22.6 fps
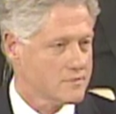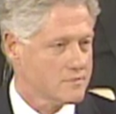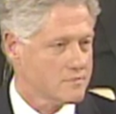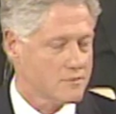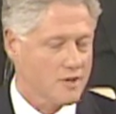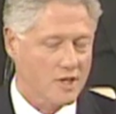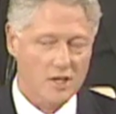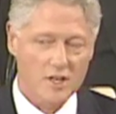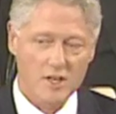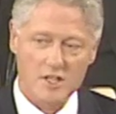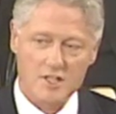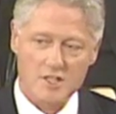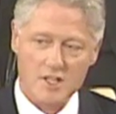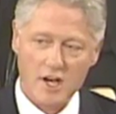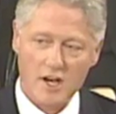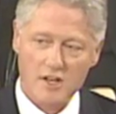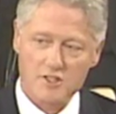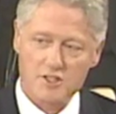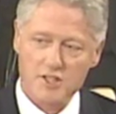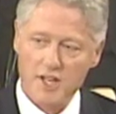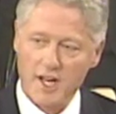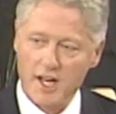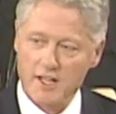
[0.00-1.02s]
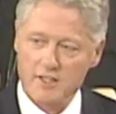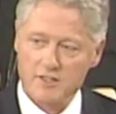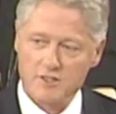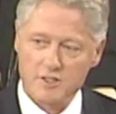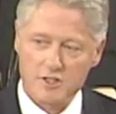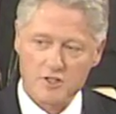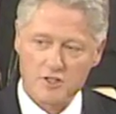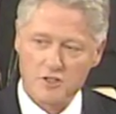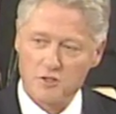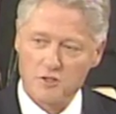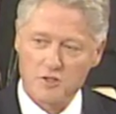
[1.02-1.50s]
because our chance
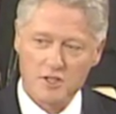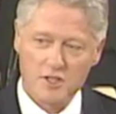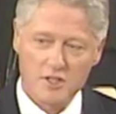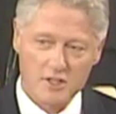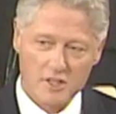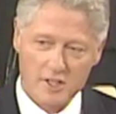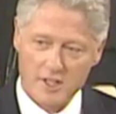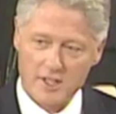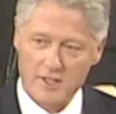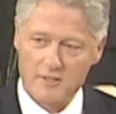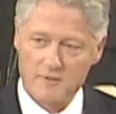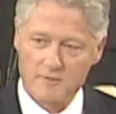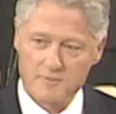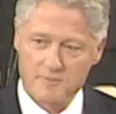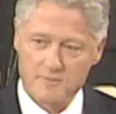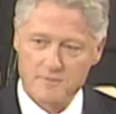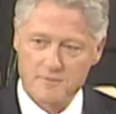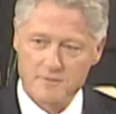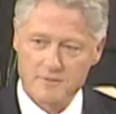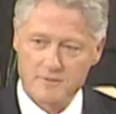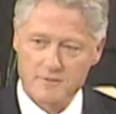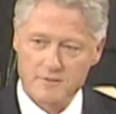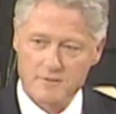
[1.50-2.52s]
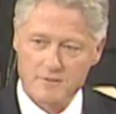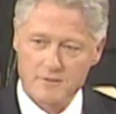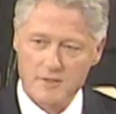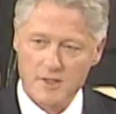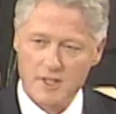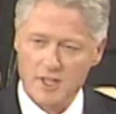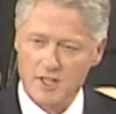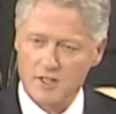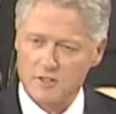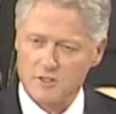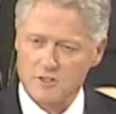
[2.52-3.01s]
to do good
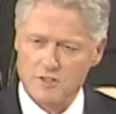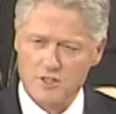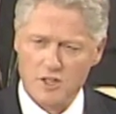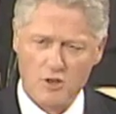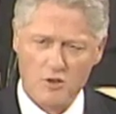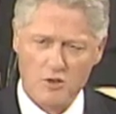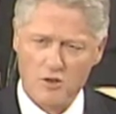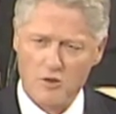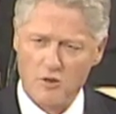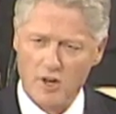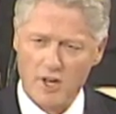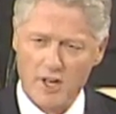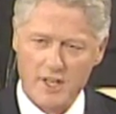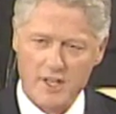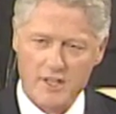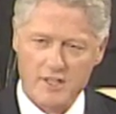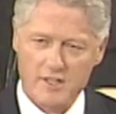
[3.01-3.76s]
is so great.